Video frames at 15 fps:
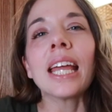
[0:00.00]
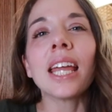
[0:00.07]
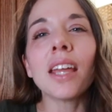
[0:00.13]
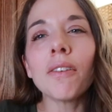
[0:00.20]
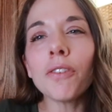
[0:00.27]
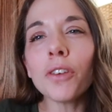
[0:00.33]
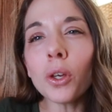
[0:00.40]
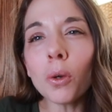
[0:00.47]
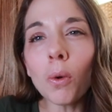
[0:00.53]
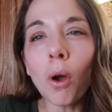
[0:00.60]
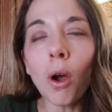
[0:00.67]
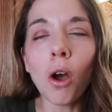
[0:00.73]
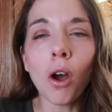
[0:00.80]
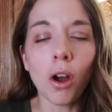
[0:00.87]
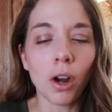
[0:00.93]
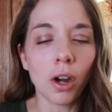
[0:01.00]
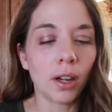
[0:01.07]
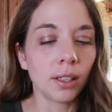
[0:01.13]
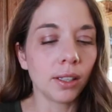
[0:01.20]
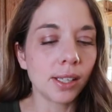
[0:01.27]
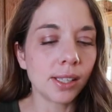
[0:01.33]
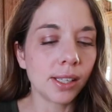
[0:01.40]
If you are
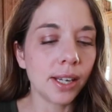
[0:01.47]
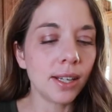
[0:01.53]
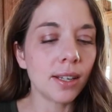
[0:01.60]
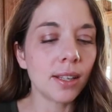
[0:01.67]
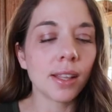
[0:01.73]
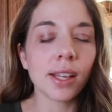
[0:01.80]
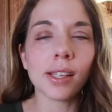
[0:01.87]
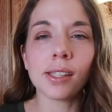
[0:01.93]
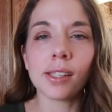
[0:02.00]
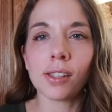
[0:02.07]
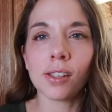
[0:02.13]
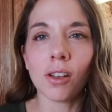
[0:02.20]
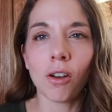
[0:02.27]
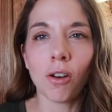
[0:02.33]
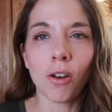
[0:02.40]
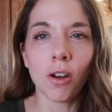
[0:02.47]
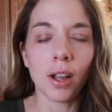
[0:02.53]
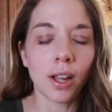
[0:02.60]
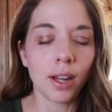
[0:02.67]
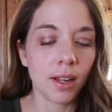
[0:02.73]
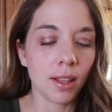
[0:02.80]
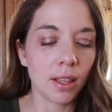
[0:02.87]
listening to this
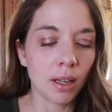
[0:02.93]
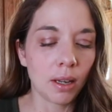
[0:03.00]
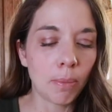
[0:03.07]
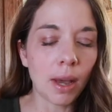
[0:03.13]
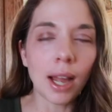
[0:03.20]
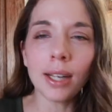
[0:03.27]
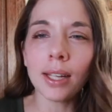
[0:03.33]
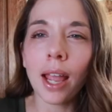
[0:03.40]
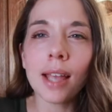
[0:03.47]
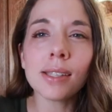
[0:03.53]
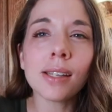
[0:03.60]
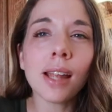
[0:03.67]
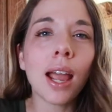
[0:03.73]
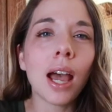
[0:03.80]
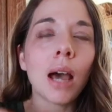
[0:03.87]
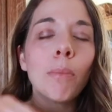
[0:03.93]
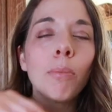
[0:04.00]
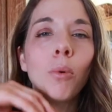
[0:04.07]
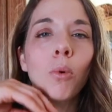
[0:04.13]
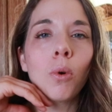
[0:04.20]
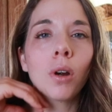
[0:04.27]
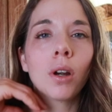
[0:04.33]
on the podcast
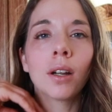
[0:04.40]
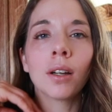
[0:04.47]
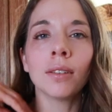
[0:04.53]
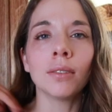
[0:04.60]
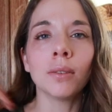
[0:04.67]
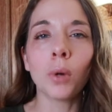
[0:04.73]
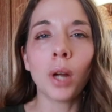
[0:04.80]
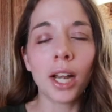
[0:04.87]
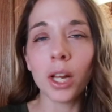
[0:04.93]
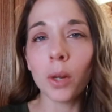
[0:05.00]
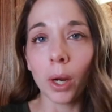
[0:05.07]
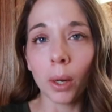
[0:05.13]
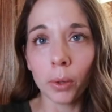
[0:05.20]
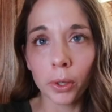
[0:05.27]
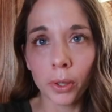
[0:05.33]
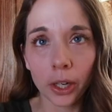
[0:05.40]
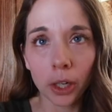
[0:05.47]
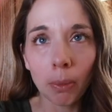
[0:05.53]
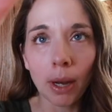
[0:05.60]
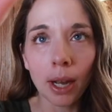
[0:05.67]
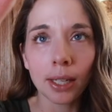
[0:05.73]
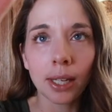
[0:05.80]
app or anywhere where you get your
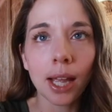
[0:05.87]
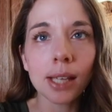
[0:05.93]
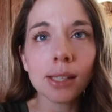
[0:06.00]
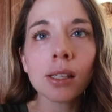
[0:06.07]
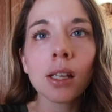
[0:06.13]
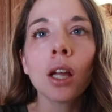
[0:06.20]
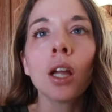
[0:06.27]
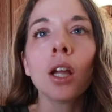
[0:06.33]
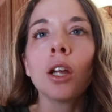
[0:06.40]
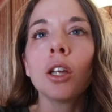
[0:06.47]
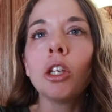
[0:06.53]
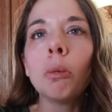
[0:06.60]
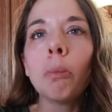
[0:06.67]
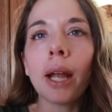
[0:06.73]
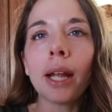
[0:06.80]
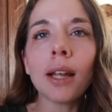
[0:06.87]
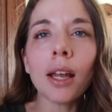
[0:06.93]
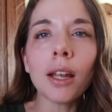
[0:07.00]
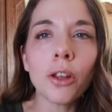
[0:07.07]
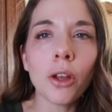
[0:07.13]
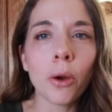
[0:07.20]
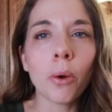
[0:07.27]
podcasts, you might
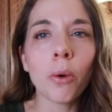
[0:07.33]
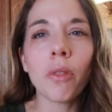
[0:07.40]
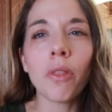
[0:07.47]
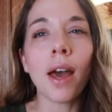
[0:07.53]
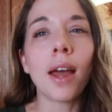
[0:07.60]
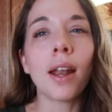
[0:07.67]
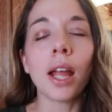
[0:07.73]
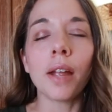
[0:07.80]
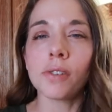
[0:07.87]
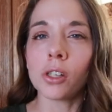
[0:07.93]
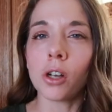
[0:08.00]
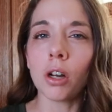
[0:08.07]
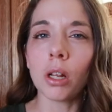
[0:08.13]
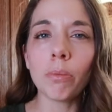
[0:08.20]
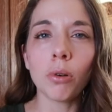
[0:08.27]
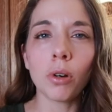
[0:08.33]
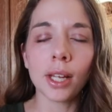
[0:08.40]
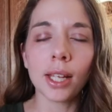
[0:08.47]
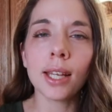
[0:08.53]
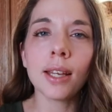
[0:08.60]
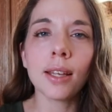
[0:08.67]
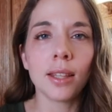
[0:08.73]
not know that I've started
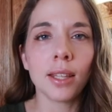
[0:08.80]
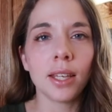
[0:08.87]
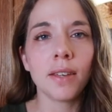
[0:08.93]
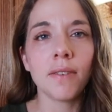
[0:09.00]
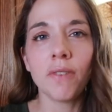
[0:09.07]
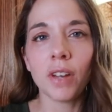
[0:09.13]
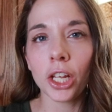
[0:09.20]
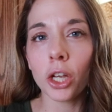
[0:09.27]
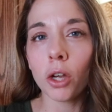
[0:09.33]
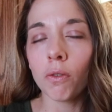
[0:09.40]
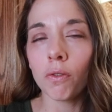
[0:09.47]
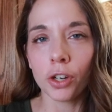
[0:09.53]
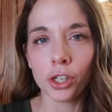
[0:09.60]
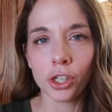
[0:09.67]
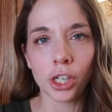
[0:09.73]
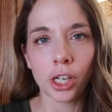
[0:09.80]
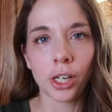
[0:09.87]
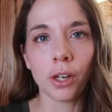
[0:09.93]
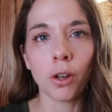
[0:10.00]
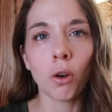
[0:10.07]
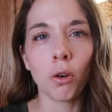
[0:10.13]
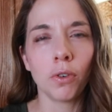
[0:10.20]
putting the video
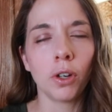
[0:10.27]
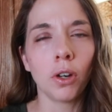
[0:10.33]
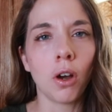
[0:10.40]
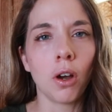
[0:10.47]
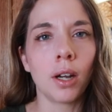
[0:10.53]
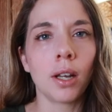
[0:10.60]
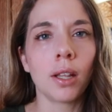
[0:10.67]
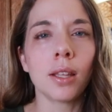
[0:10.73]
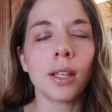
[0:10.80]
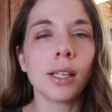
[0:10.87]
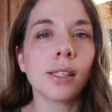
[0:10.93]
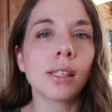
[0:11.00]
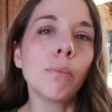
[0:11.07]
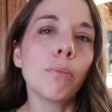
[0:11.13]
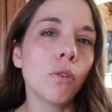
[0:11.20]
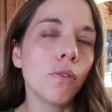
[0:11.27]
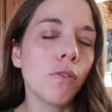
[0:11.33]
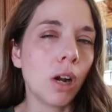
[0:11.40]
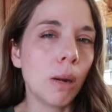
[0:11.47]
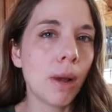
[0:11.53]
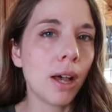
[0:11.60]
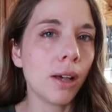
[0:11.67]
version over on the Simple
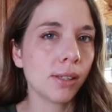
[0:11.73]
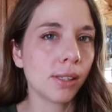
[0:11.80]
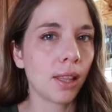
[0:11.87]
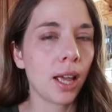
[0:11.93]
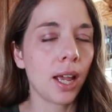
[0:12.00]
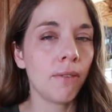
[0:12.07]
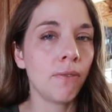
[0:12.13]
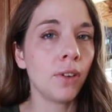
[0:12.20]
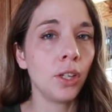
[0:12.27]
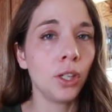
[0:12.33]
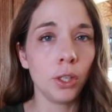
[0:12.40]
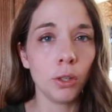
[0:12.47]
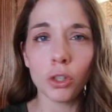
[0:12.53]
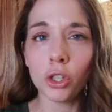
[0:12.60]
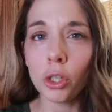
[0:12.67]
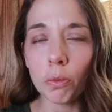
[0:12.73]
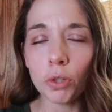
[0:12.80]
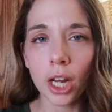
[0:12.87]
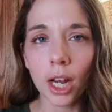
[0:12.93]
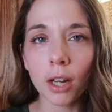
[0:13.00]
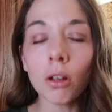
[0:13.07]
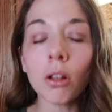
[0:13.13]
Farmhouse Life YouTube
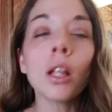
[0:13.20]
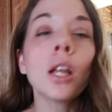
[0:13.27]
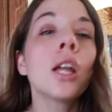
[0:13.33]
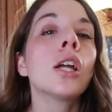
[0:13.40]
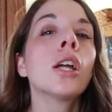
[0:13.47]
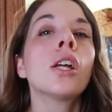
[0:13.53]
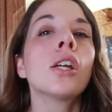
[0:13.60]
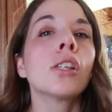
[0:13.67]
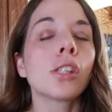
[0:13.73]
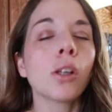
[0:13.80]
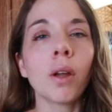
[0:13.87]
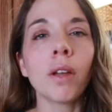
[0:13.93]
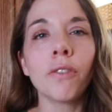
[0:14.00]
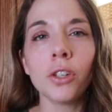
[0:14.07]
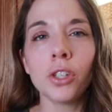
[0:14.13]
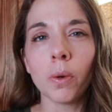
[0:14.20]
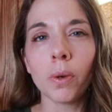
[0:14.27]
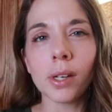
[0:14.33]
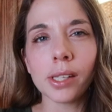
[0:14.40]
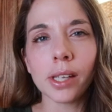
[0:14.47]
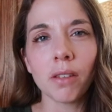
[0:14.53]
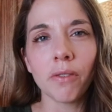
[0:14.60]
channel. So if you do want
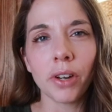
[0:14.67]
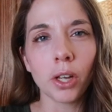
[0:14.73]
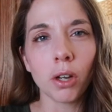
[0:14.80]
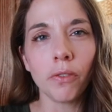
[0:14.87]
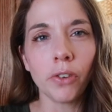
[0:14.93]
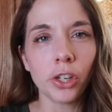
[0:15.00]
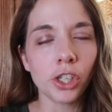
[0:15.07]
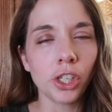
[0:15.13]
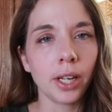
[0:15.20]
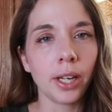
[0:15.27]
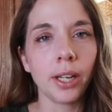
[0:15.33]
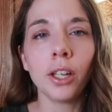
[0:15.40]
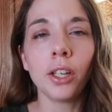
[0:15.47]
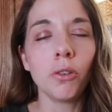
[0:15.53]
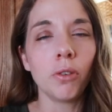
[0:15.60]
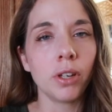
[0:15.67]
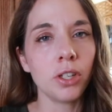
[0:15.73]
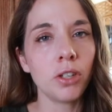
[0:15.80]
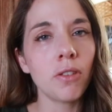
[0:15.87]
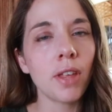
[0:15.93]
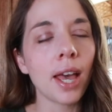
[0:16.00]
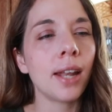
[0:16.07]
to see the video version, you can
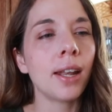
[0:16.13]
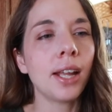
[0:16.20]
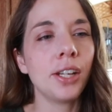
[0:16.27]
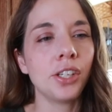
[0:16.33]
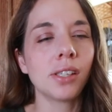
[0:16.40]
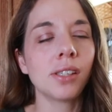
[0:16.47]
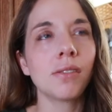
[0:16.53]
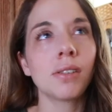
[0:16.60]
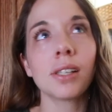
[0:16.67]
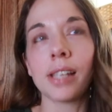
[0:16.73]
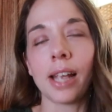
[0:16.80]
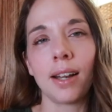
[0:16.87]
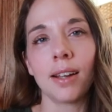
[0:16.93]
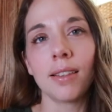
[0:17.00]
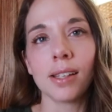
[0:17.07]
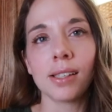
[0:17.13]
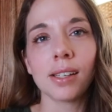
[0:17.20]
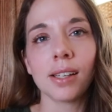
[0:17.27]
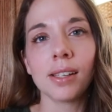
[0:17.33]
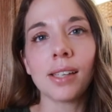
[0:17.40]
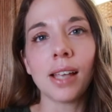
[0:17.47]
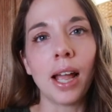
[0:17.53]
do that. I just decided that
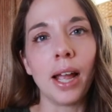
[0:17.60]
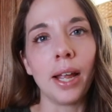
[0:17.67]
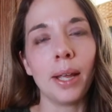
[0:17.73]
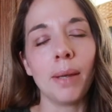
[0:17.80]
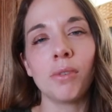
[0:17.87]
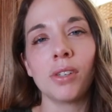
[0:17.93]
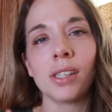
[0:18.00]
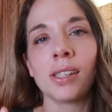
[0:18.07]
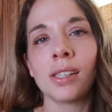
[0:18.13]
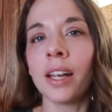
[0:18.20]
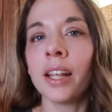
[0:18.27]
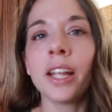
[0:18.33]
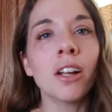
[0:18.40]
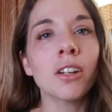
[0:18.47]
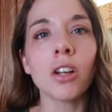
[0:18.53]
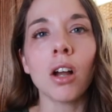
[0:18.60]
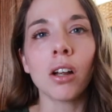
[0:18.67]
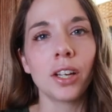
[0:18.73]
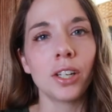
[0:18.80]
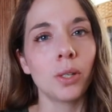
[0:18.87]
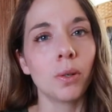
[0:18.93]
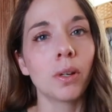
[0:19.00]
since I am just sitting here
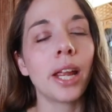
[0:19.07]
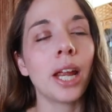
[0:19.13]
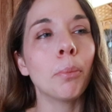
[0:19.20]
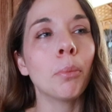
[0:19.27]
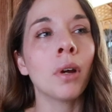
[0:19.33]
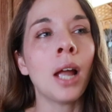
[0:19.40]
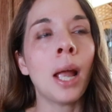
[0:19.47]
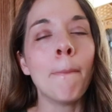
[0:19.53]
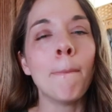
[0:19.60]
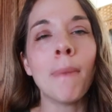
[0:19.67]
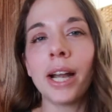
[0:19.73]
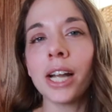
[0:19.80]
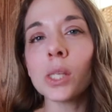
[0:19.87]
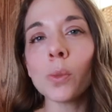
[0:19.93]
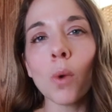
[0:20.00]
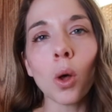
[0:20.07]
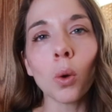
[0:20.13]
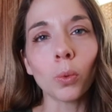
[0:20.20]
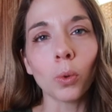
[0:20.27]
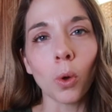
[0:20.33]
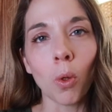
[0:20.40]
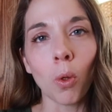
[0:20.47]
talking to a camera, I might as well
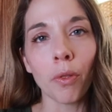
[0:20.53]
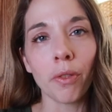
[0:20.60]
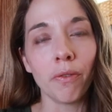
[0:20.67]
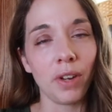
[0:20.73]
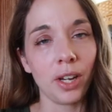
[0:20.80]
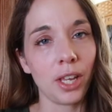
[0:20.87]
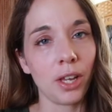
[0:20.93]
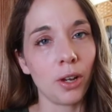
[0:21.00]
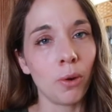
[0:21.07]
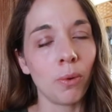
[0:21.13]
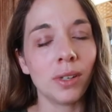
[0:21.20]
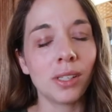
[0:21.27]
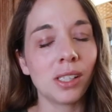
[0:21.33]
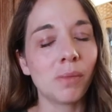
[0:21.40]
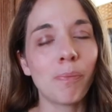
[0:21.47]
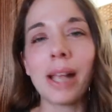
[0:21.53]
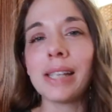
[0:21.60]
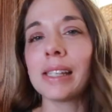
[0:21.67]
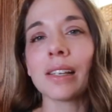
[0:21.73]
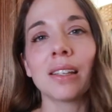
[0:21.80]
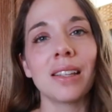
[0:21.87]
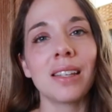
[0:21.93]
roll the video. It's
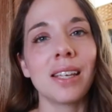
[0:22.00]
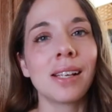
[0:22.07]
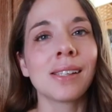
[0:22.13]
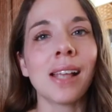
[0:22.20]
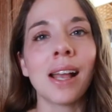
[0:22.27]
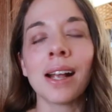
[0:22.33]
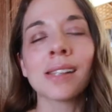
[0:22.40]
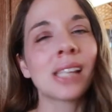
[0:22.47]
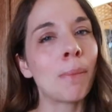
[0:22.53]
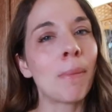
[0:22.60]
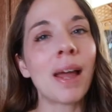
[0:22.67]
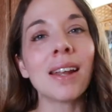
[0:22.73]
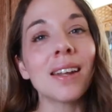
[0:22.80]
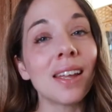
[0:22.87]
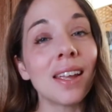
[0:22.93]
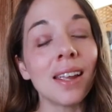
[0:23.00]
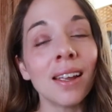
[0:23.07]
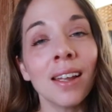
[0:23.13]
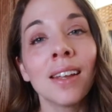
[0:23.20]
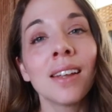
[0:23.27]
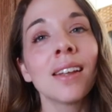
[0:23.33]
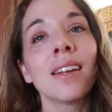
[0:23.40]
basically the exact same
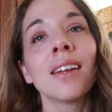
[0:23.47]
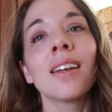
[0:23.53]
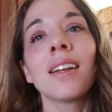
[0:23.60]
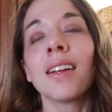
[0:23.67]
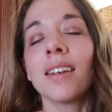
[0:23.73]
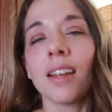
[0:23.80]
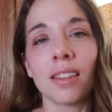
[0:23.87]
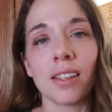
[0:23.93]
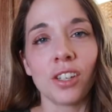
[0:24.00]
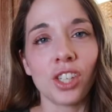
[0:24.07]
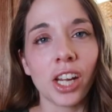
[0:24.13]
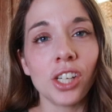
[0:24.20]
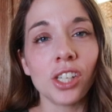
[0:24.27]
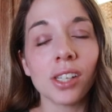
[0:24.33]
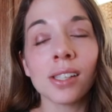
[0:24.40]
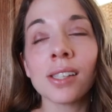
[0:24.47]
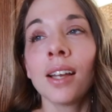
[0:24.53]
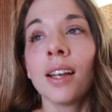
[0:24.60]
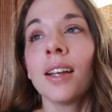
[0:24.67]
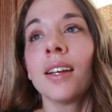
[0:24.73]
editing, nothing changes.